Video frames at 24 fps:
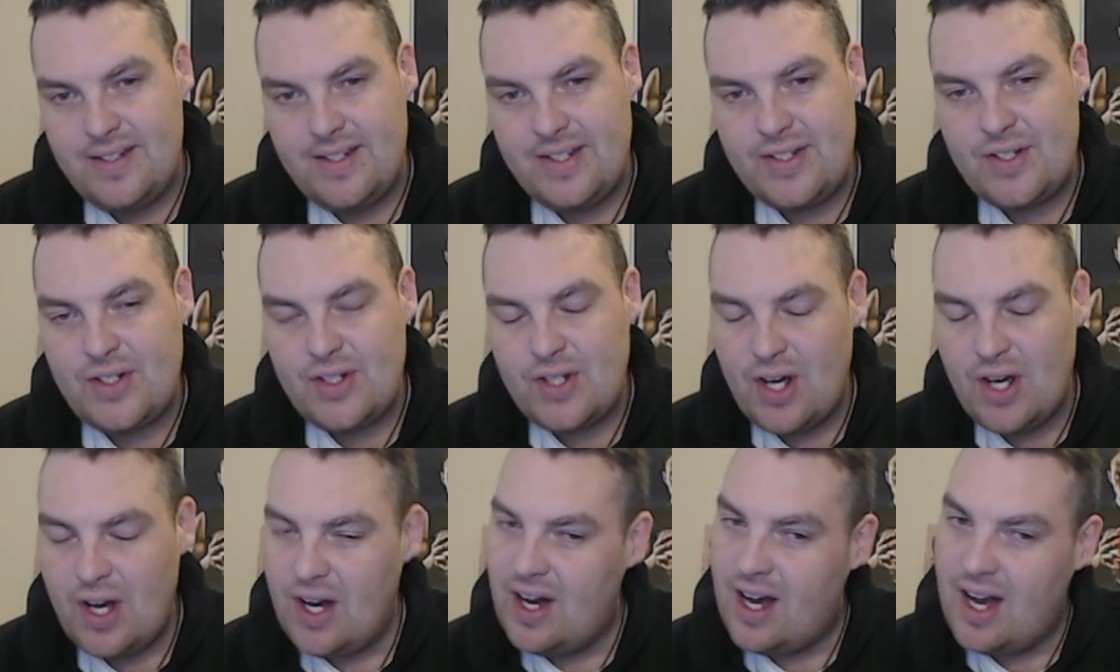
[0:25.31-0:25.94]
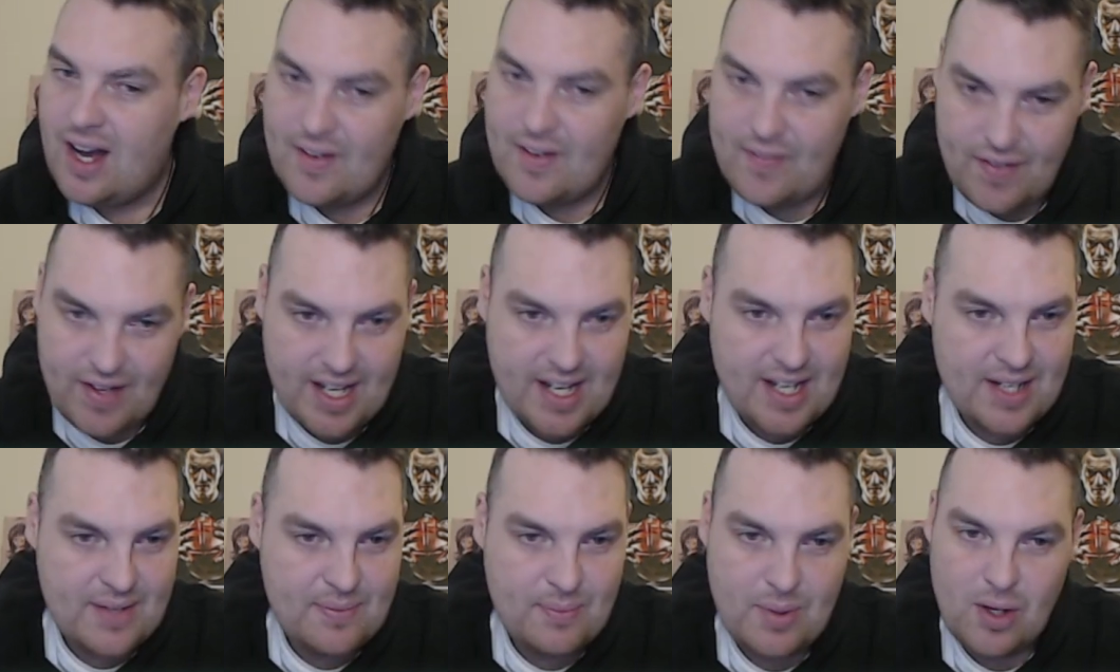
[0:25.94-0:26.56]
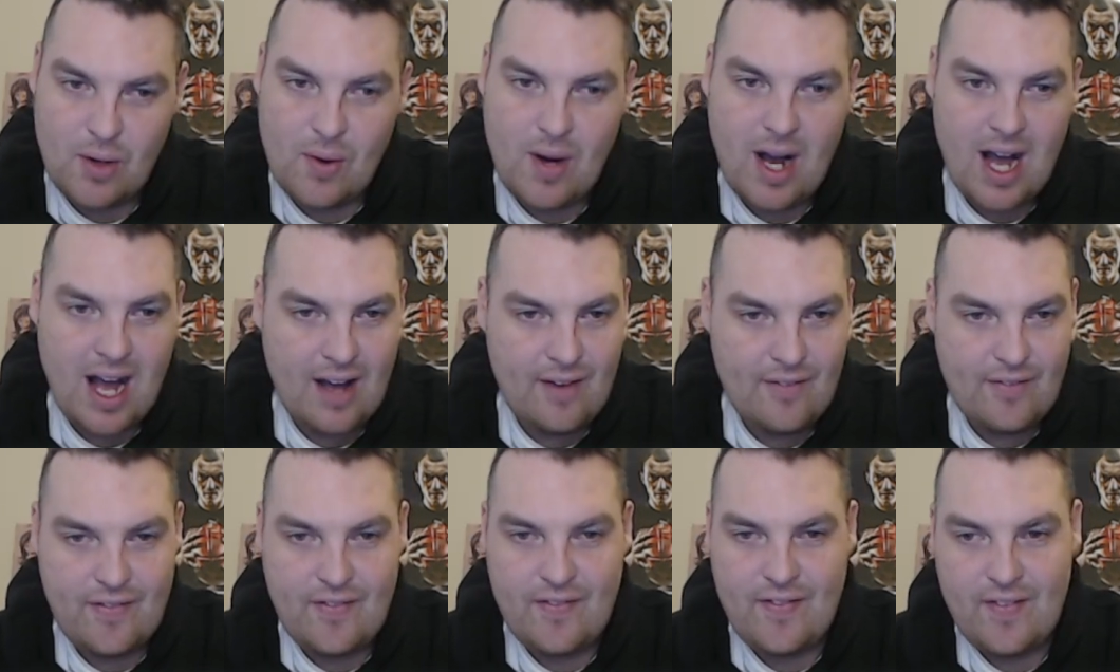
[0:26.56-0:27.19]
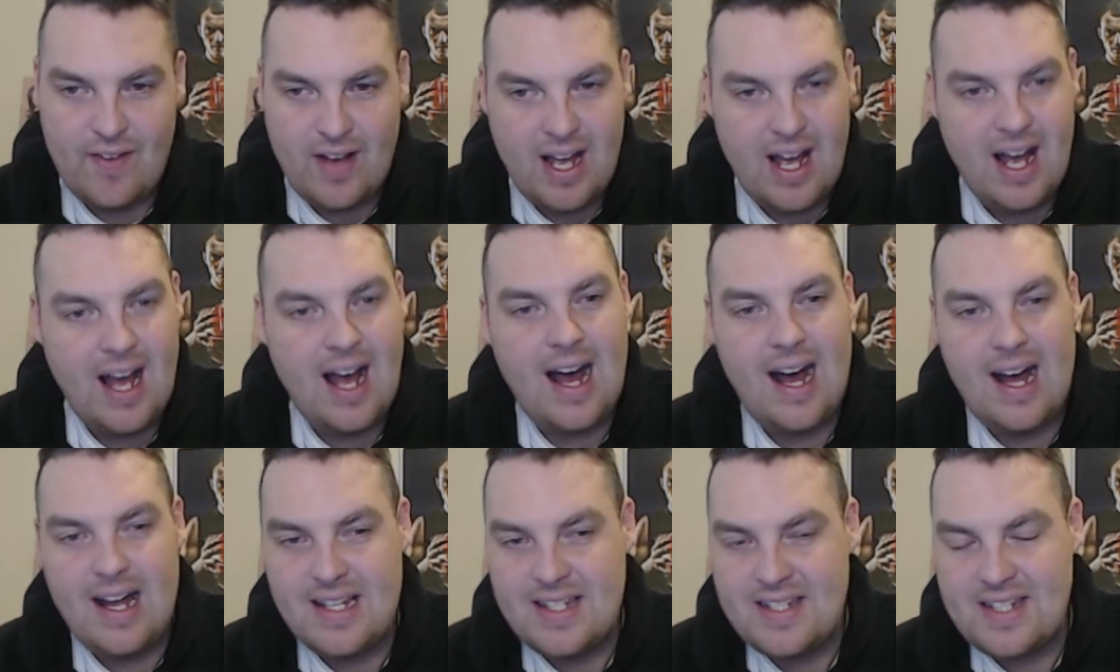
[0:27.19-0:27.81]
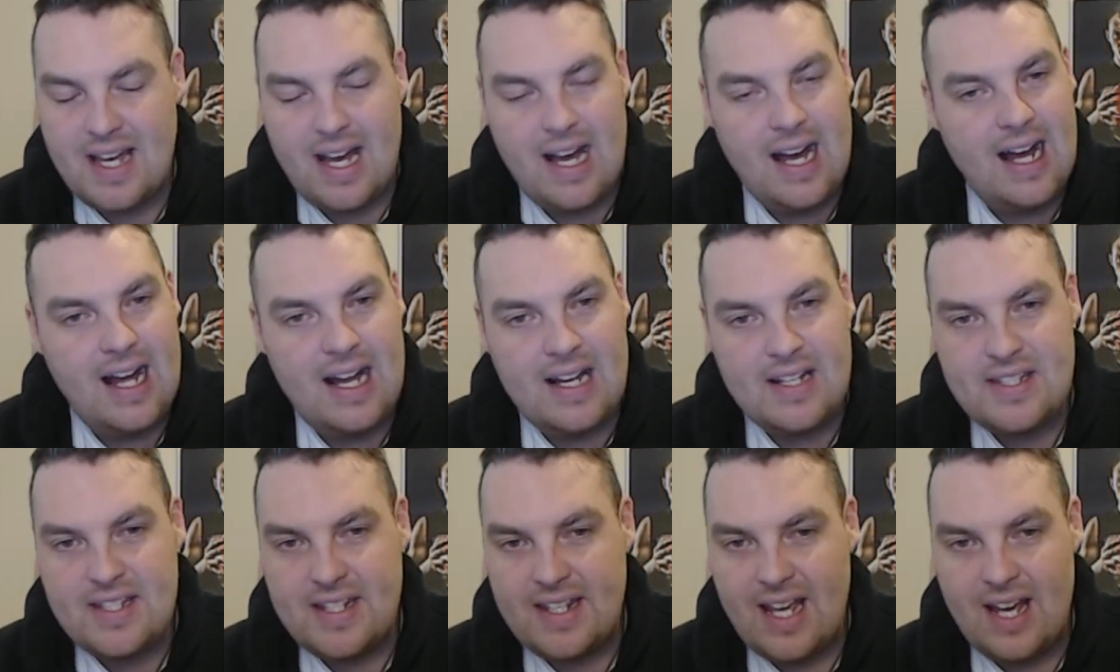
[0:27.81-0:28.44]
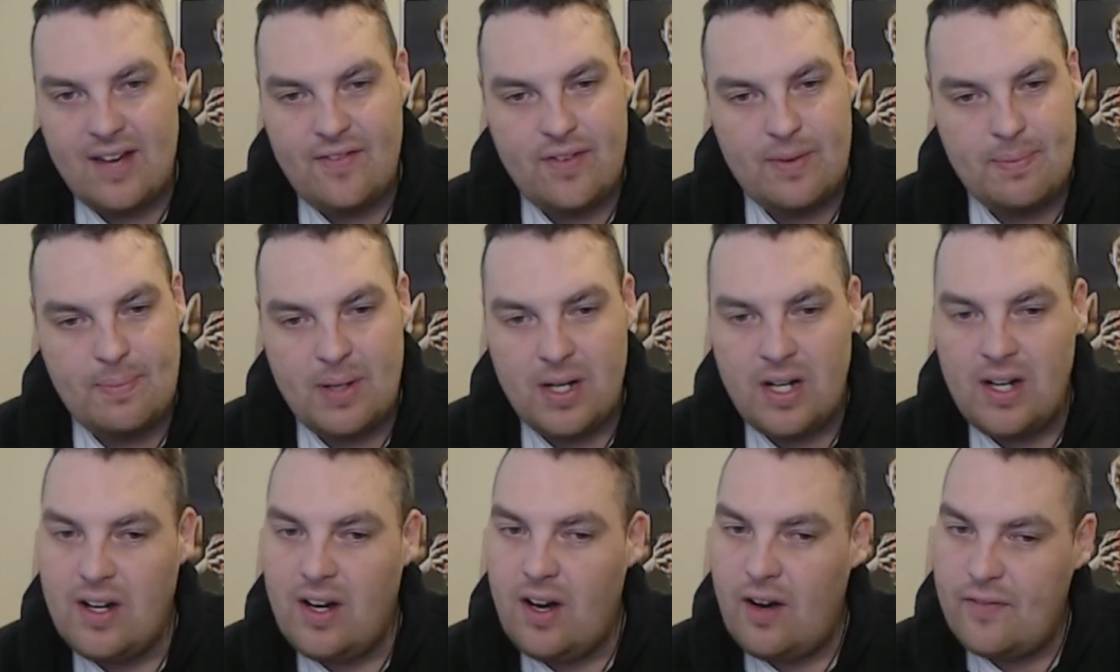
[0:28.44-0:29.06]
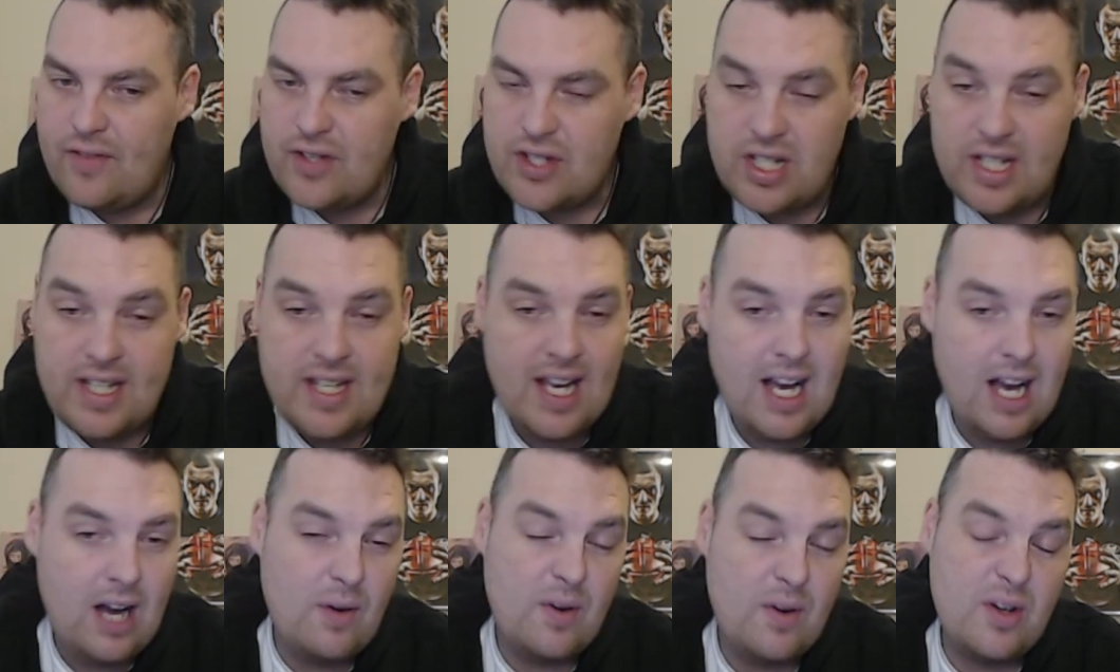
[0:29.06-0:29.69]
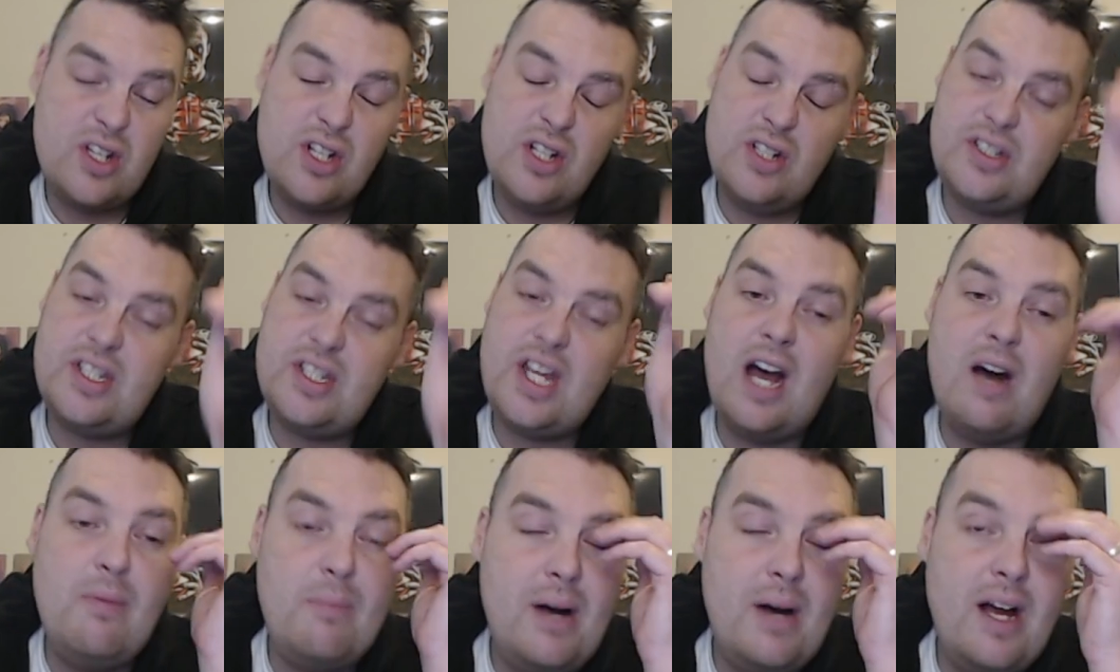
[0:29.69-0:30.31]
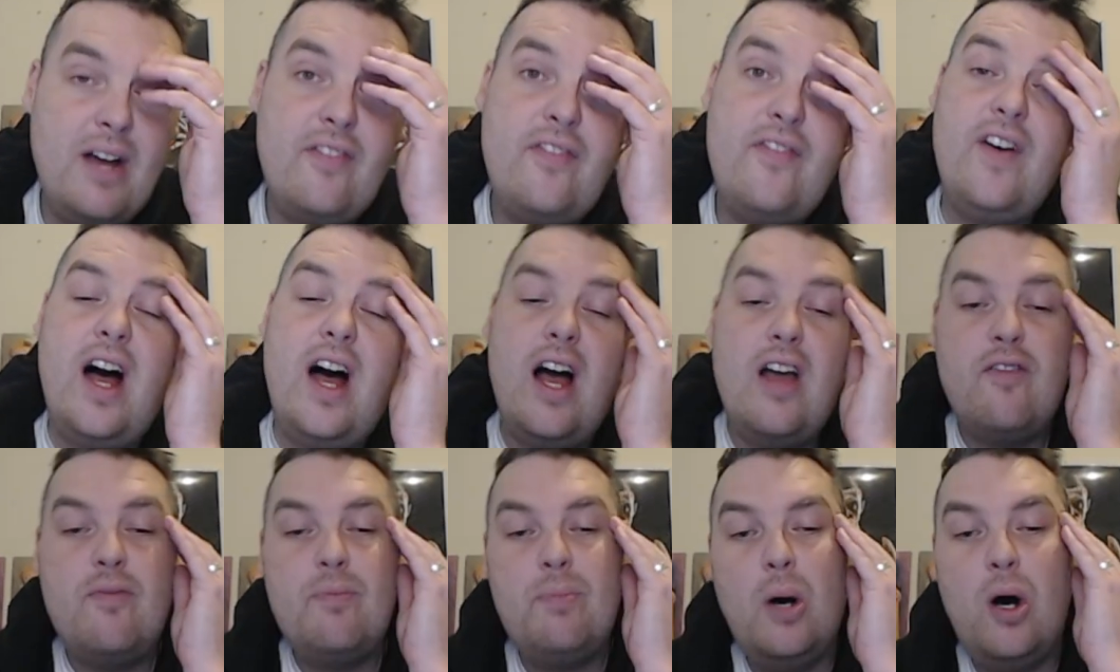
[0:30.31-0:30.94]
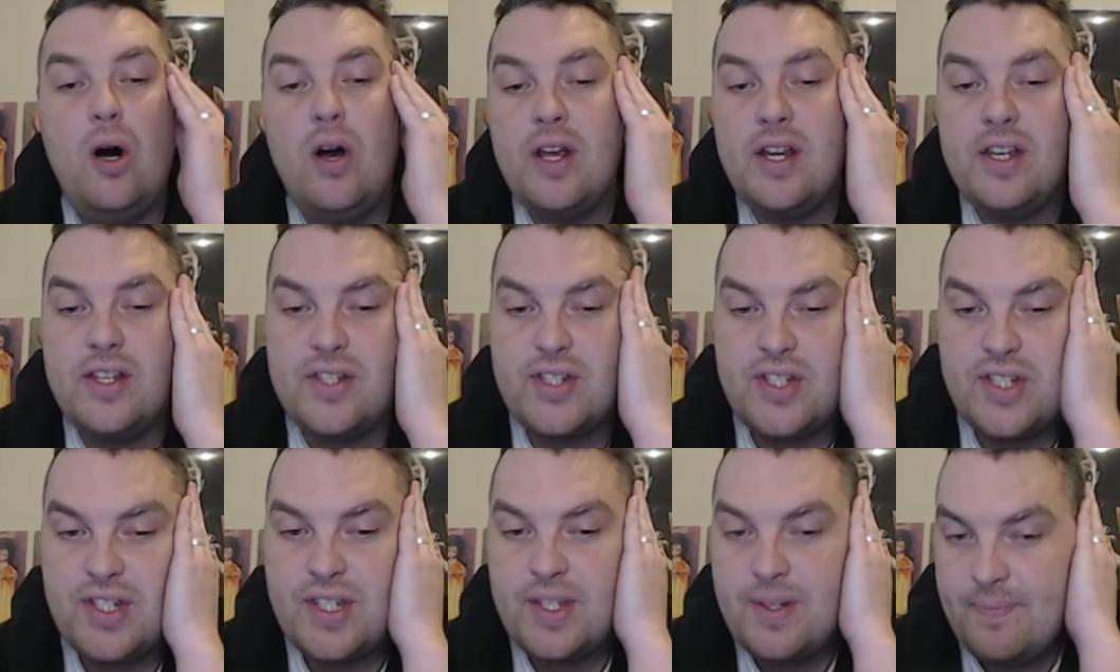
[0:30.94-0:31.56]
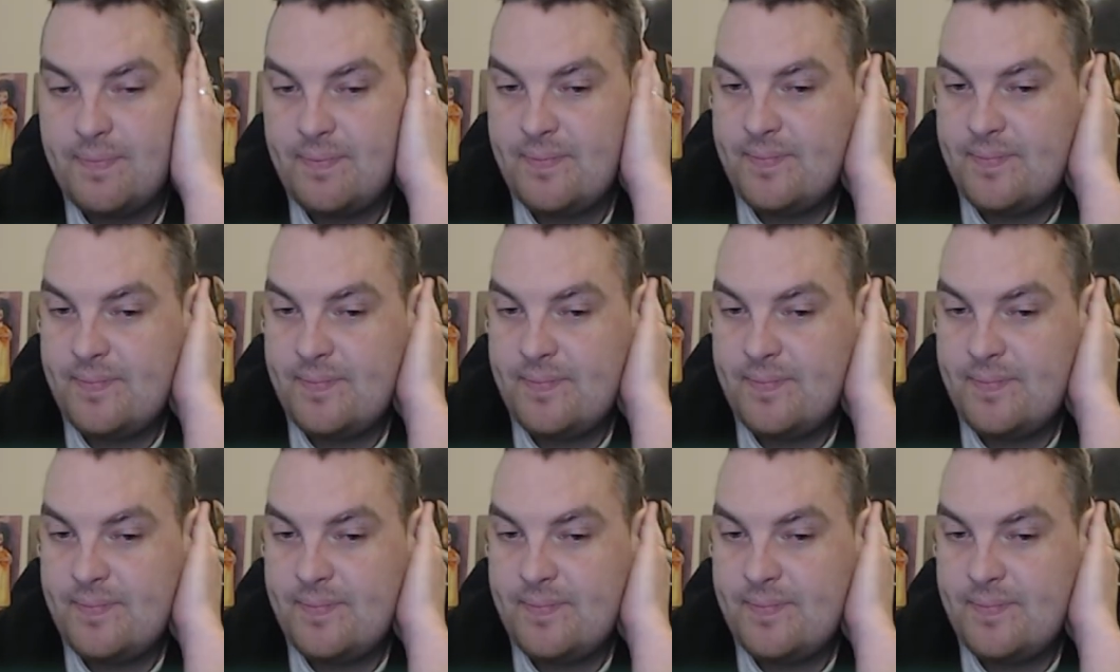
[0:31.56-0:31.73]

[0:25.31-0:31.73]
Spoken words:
So I figured we'll have a heart-to-heart together. But obviously Carlton go down by 5 points.